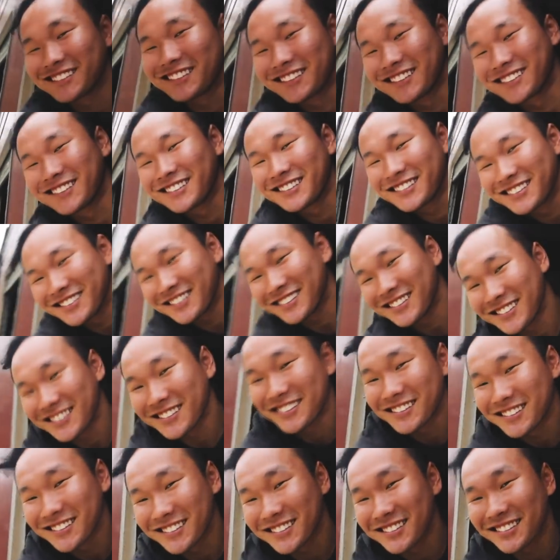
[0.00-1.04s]
going
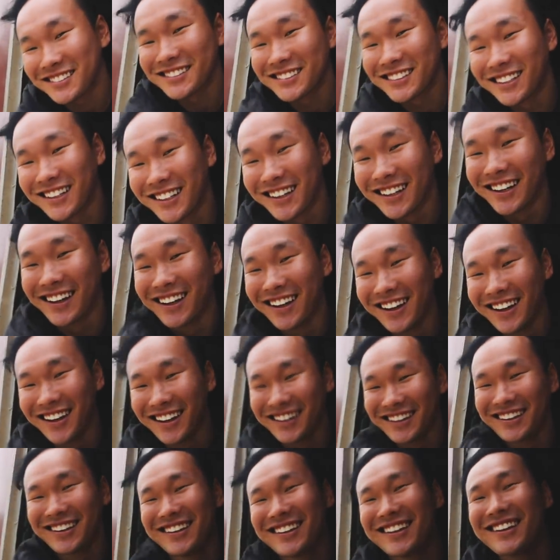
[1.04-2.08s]
1,000 miles an
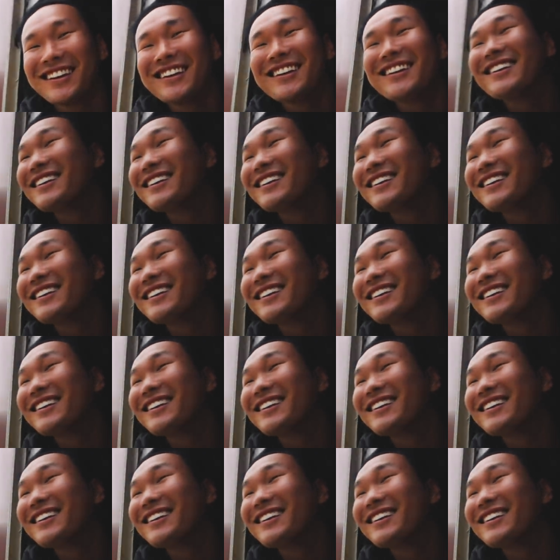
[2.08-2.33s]
hour."